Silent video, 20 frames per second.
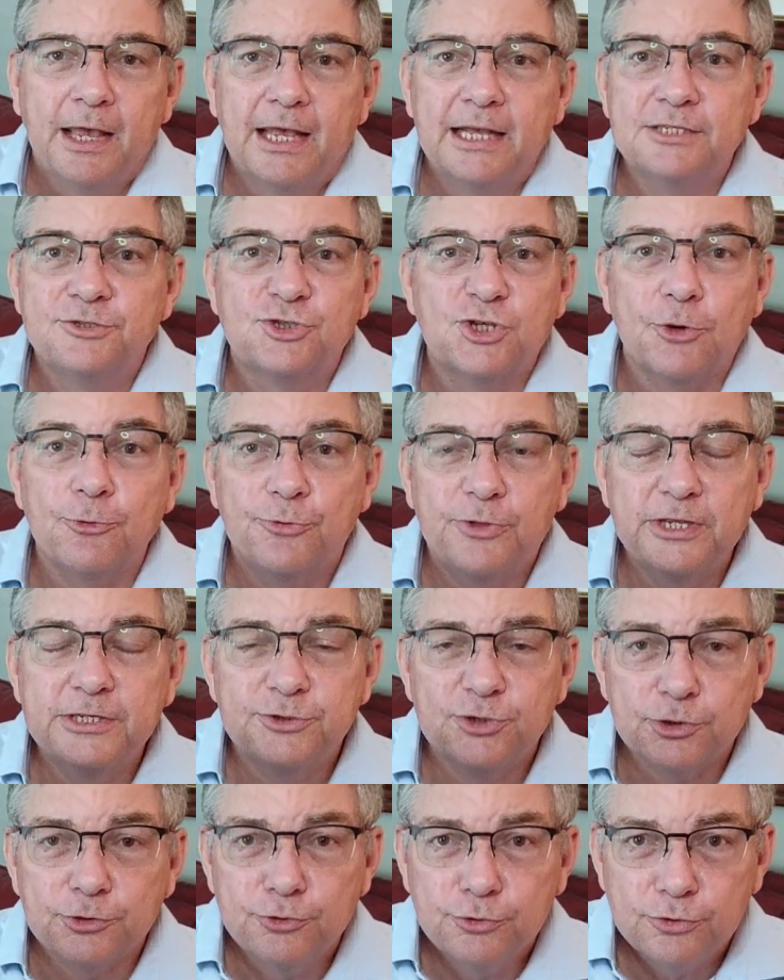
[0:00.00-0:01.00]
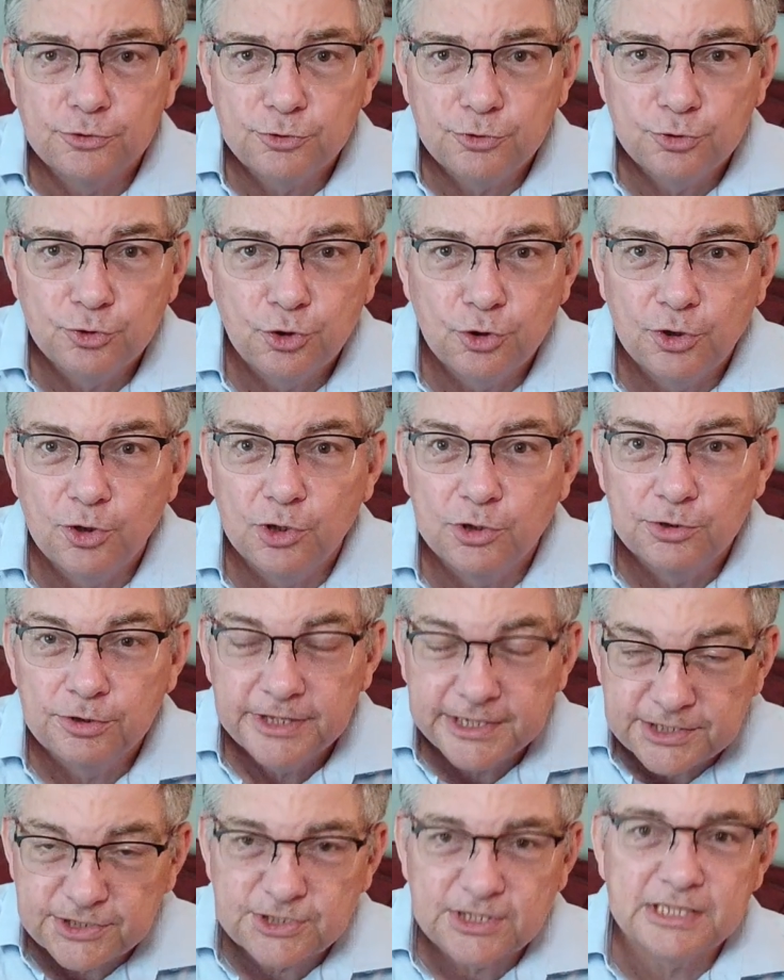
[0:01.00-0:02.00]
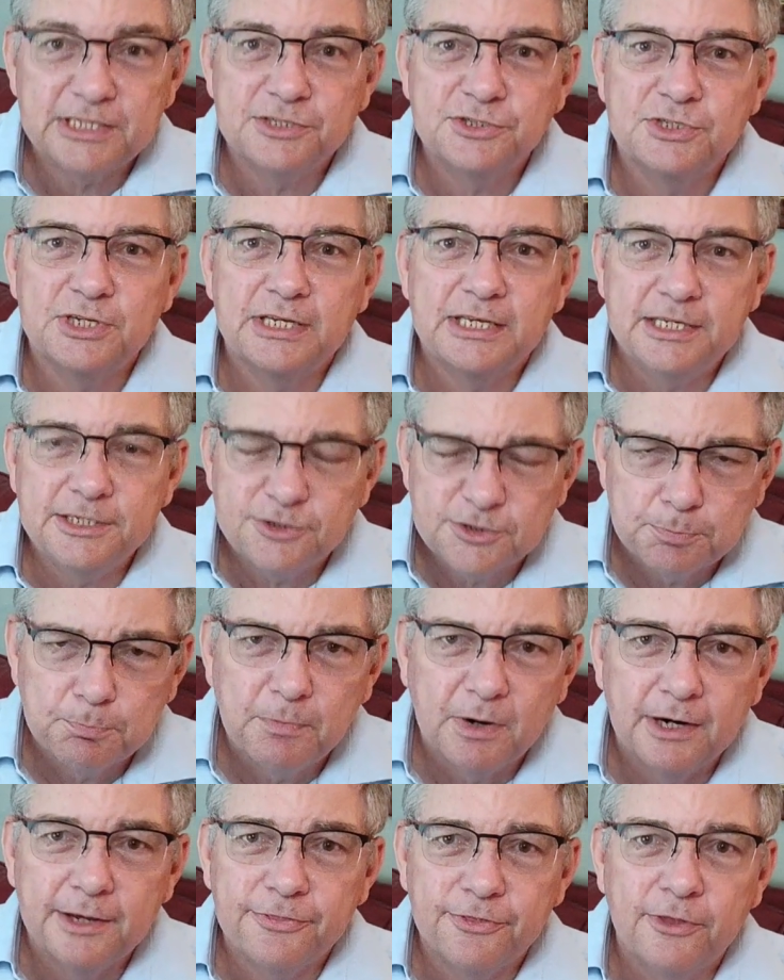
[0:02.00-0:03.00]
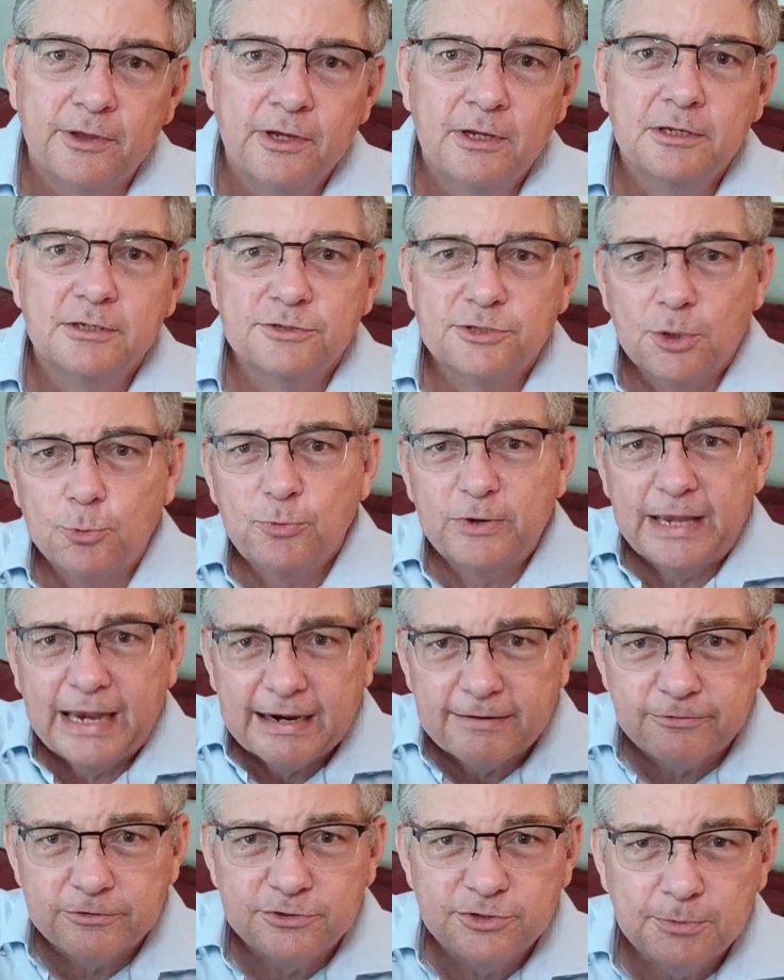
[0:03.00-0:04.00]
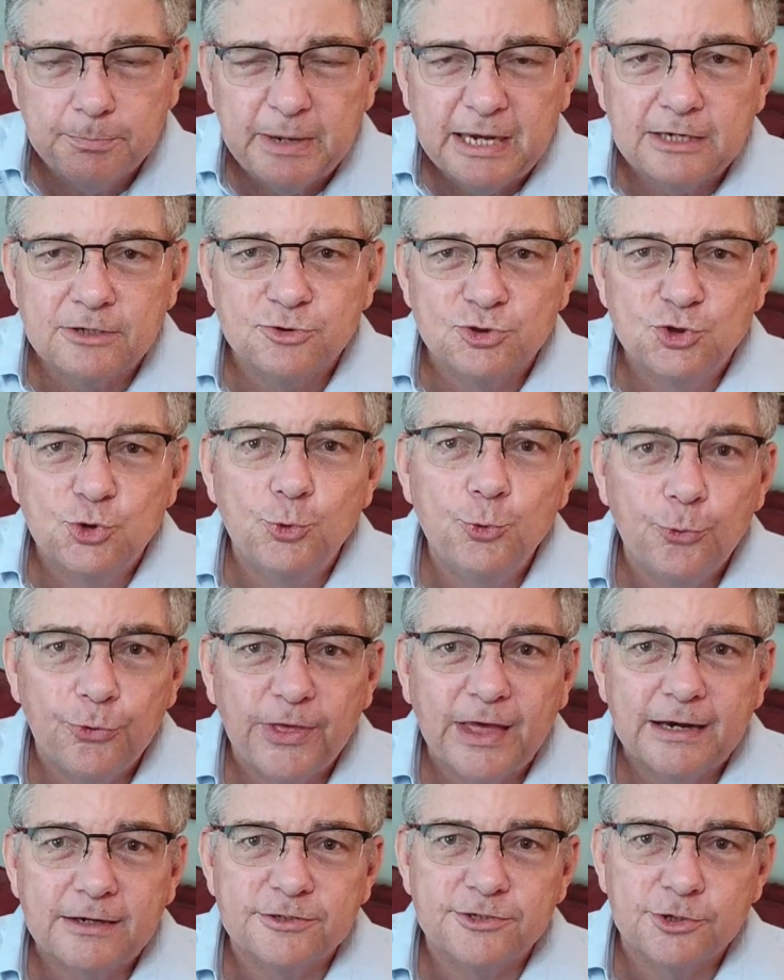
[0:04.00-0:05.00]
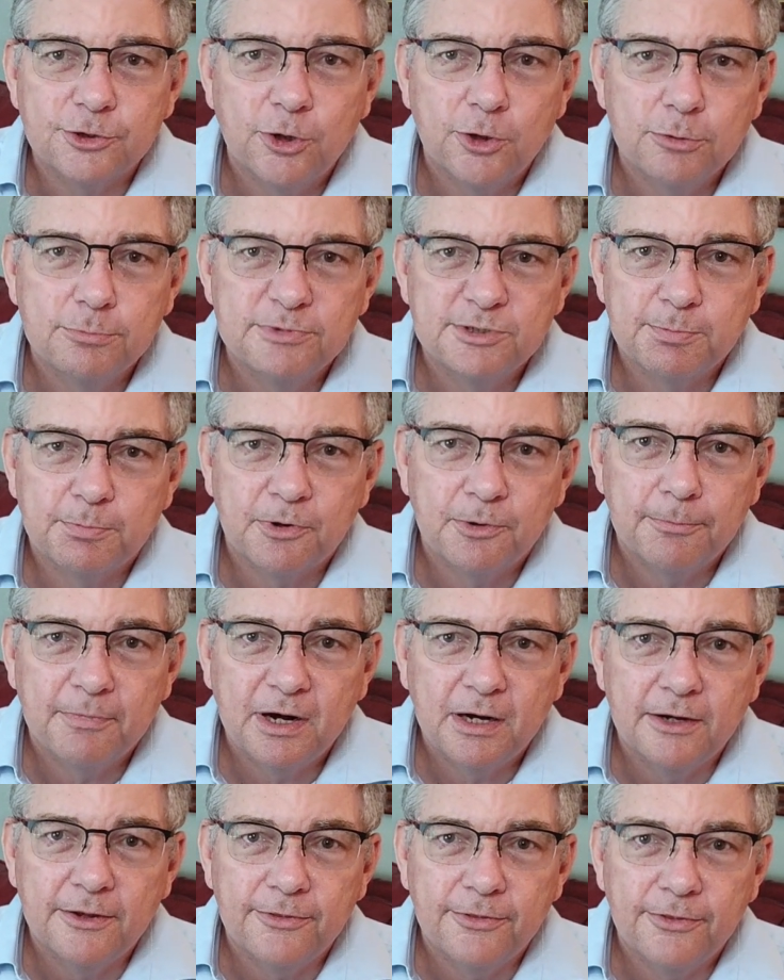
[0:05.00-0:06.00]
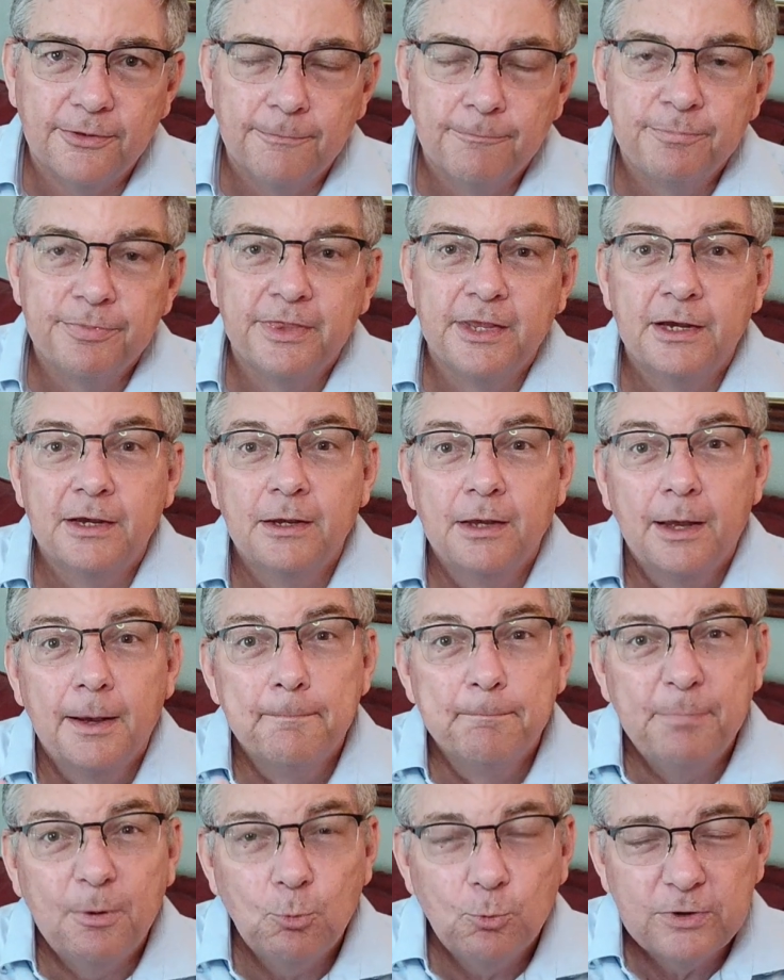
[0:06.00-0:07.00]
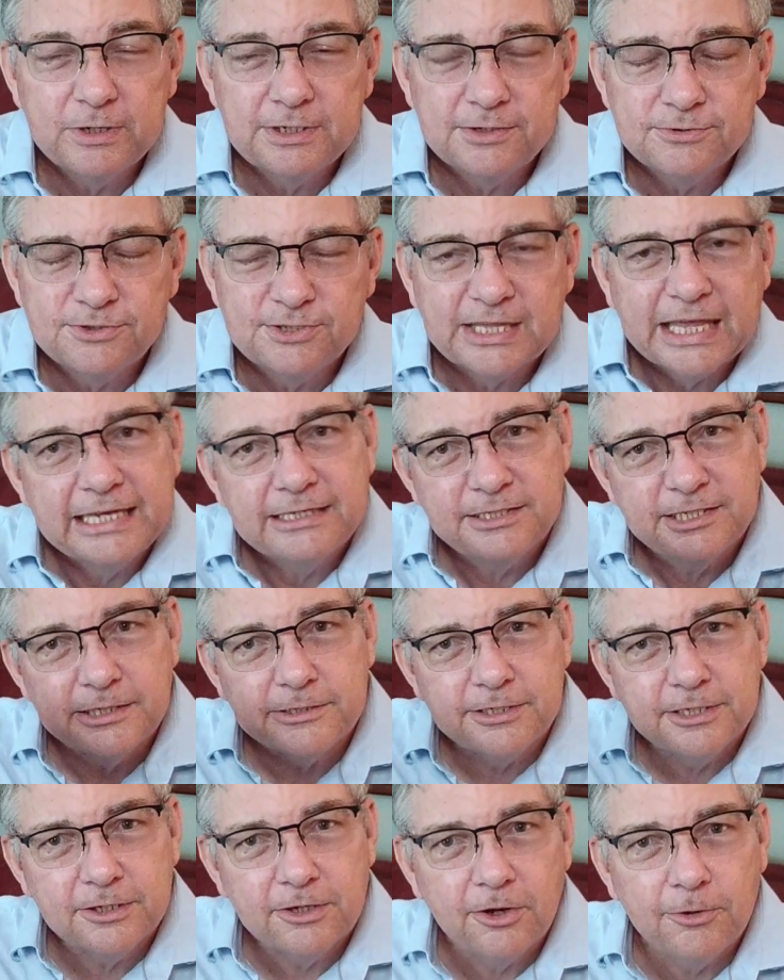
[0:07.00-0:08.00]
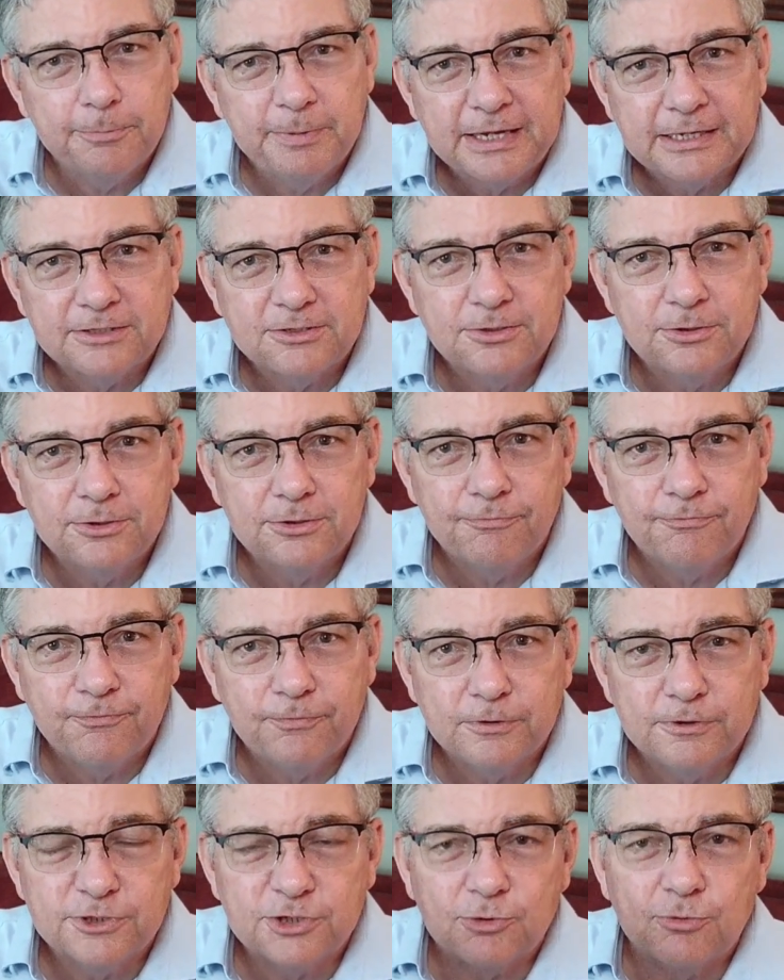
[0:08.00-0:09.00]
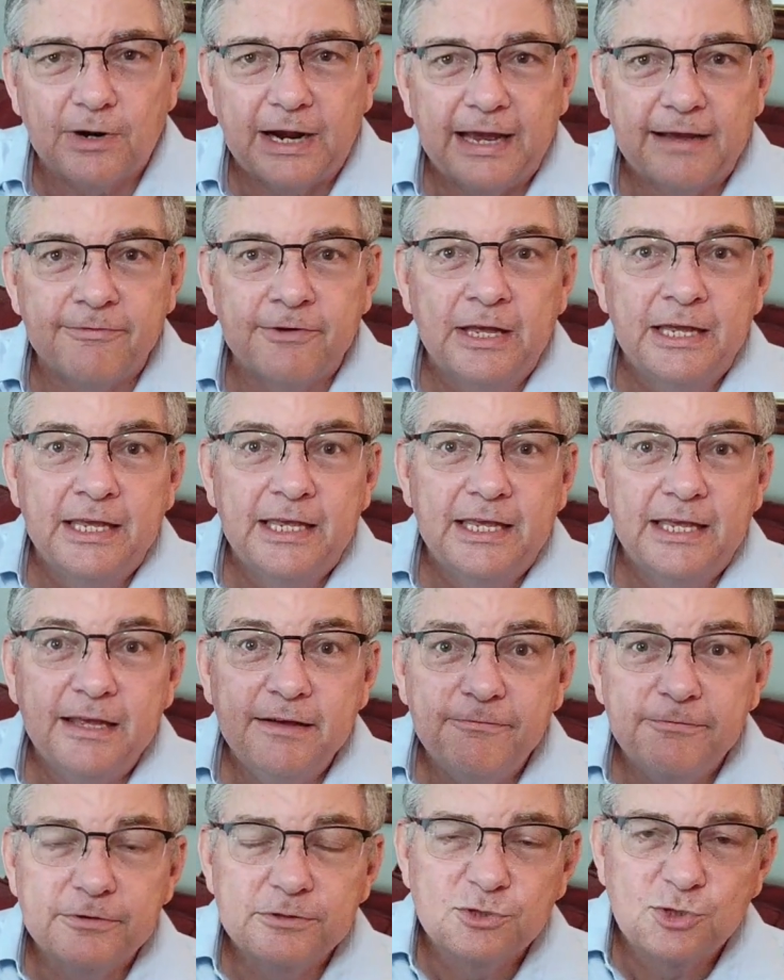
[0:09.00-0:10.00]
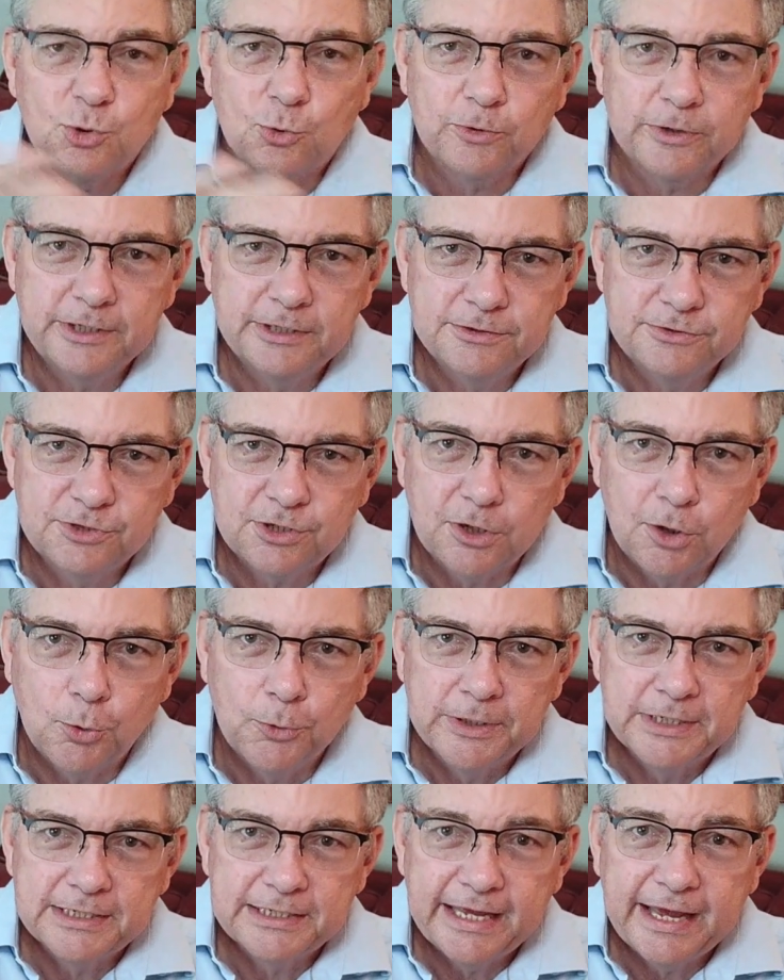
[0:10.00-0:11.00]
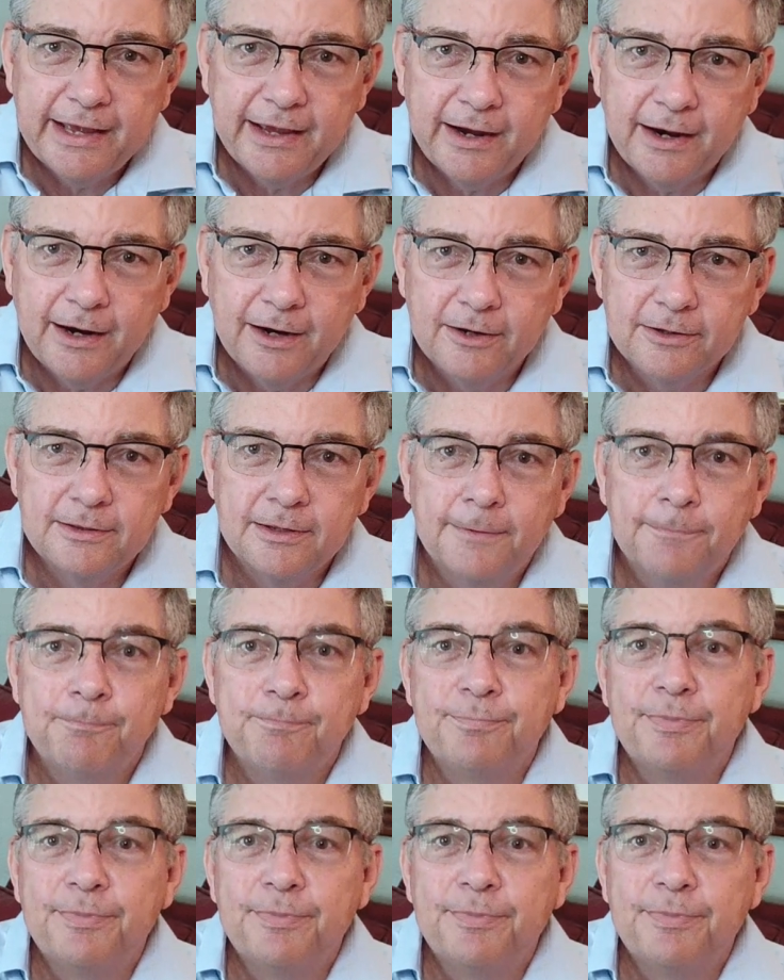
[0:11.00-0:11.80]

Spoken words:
And so these are listings each month. So we average about 2,000 homes per month. But what does that tell you? Go back to the first graph. Inventory is going down.